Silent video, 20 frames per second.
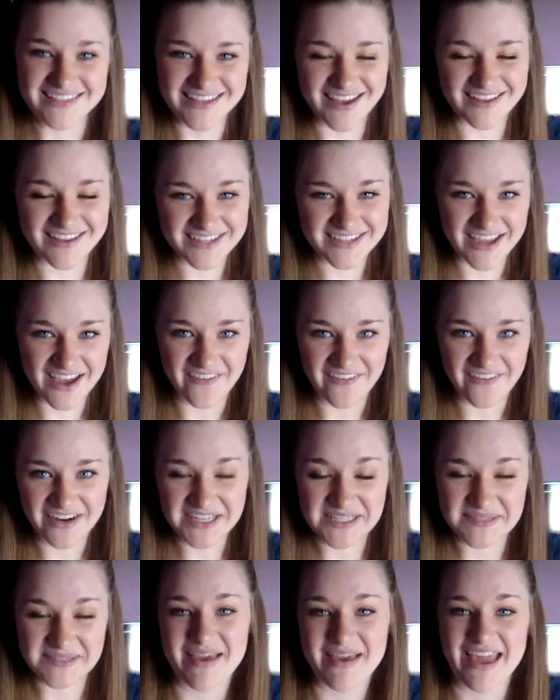guys, how's it
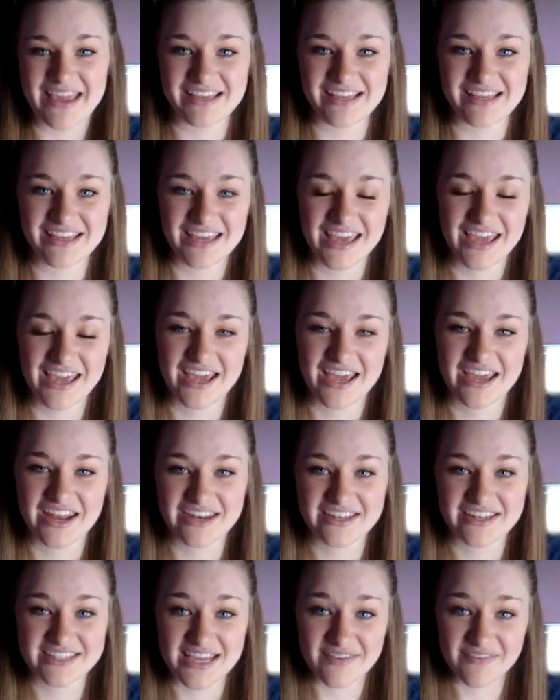going? It's Maggie,
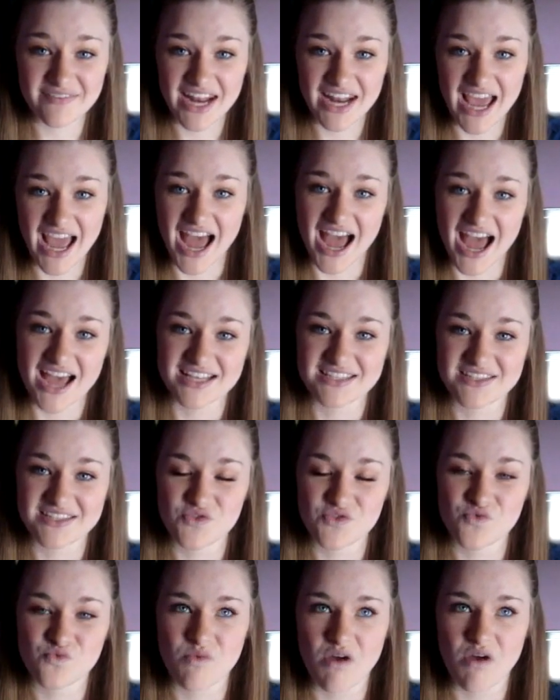and David
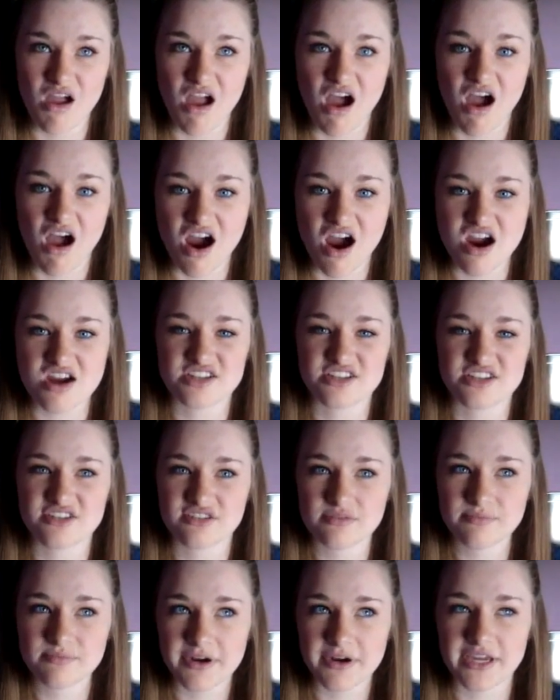asked what our
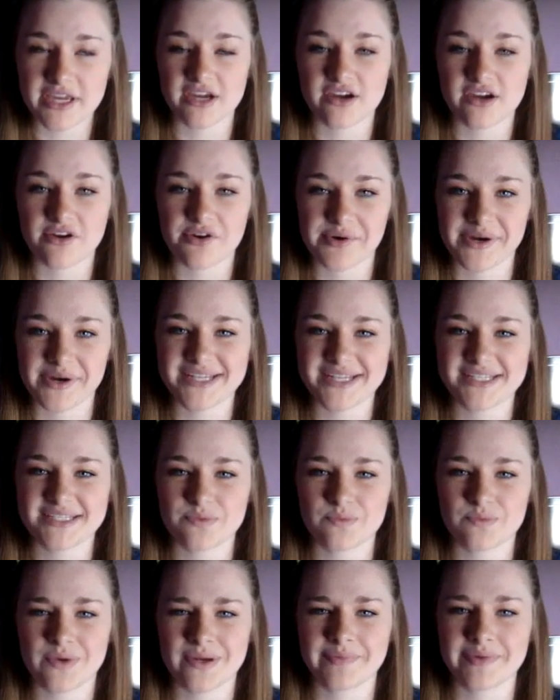superhero
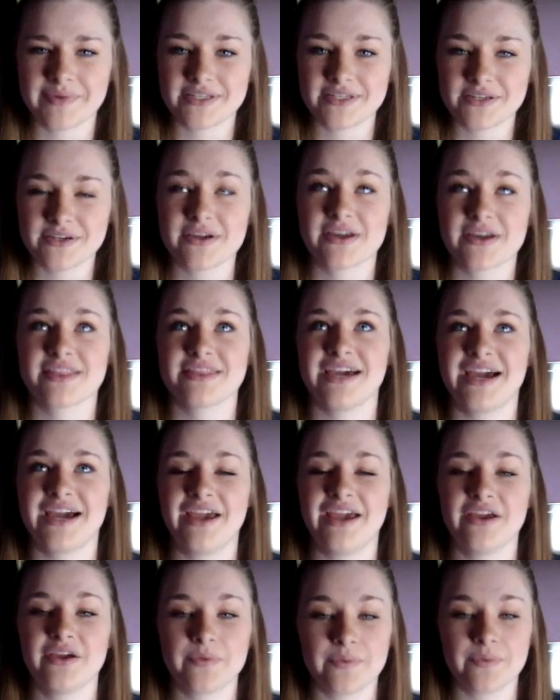was when we took
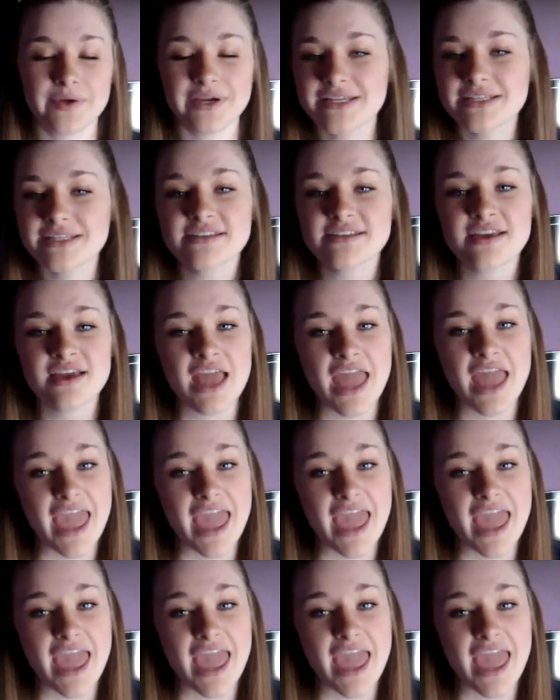that quiz,